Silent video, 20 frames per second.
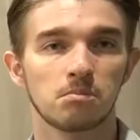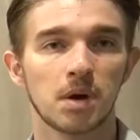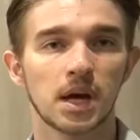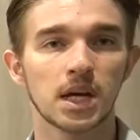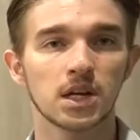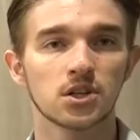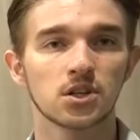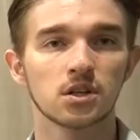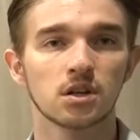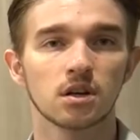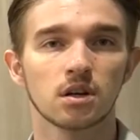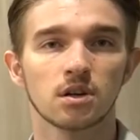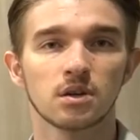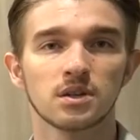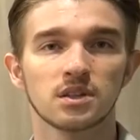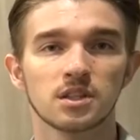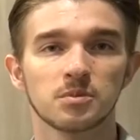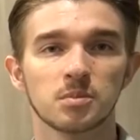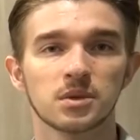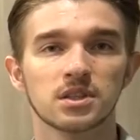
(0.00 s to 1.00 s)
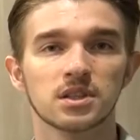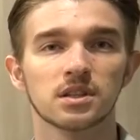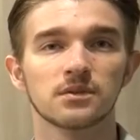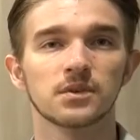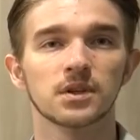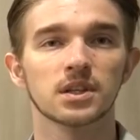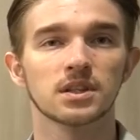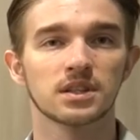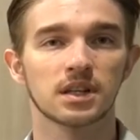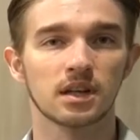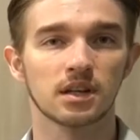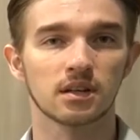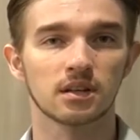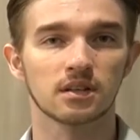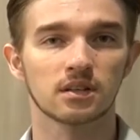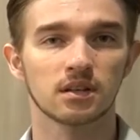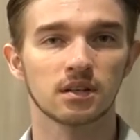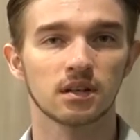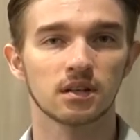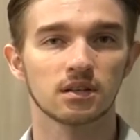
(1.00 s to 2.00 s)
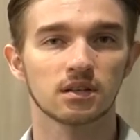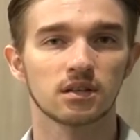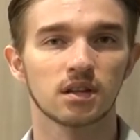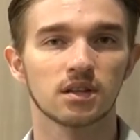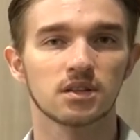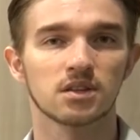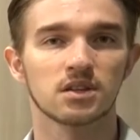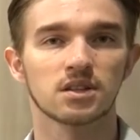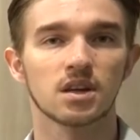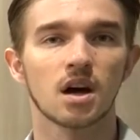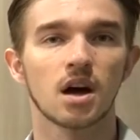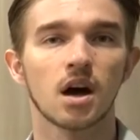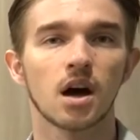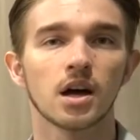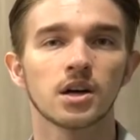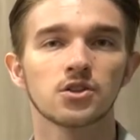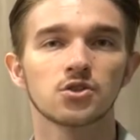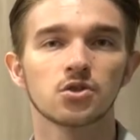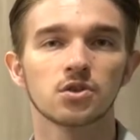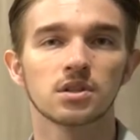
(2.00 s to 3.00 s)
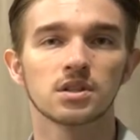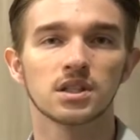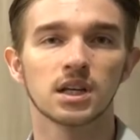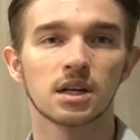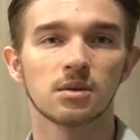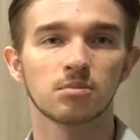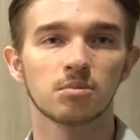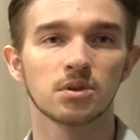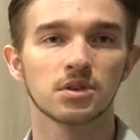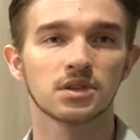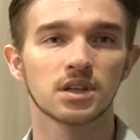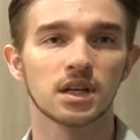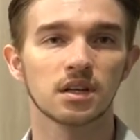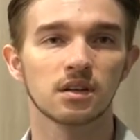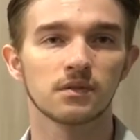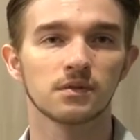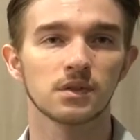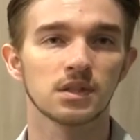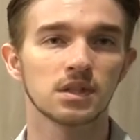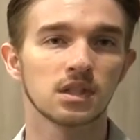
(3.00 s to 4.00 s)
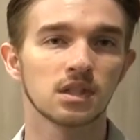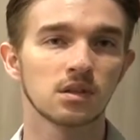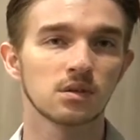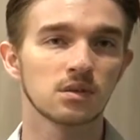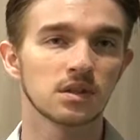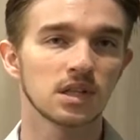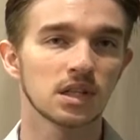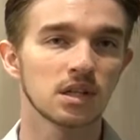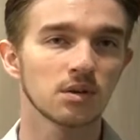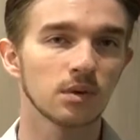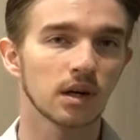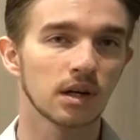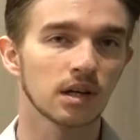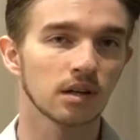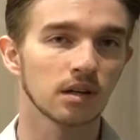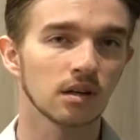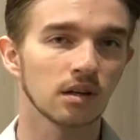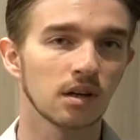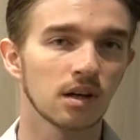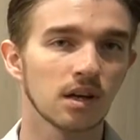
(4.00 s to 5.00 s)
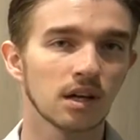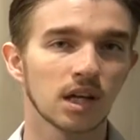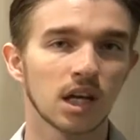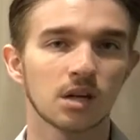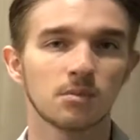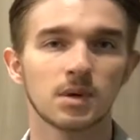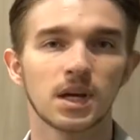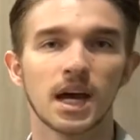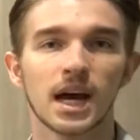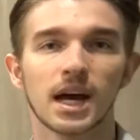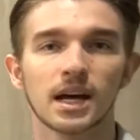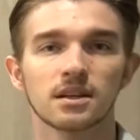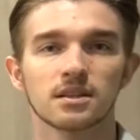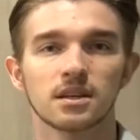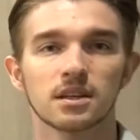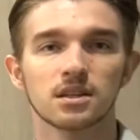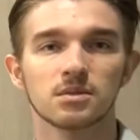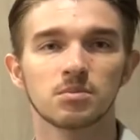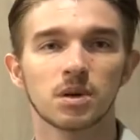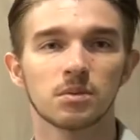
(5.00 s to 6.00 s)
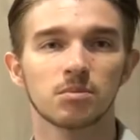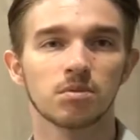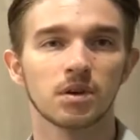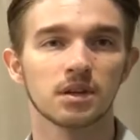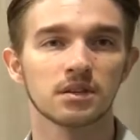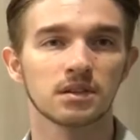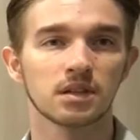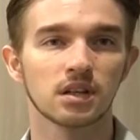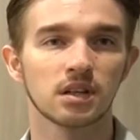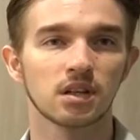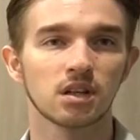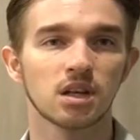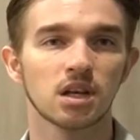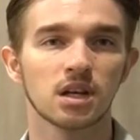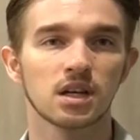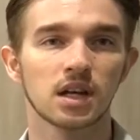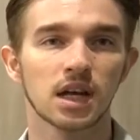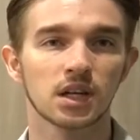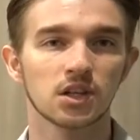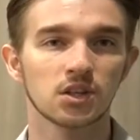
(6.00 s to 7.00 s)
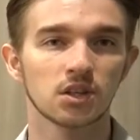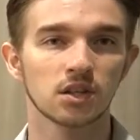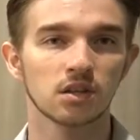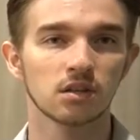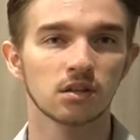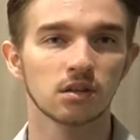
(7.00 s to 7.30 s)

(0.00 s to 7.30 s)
Patient current specific settings, such as 110% of the DUT rating, can be accessed by pressing Connection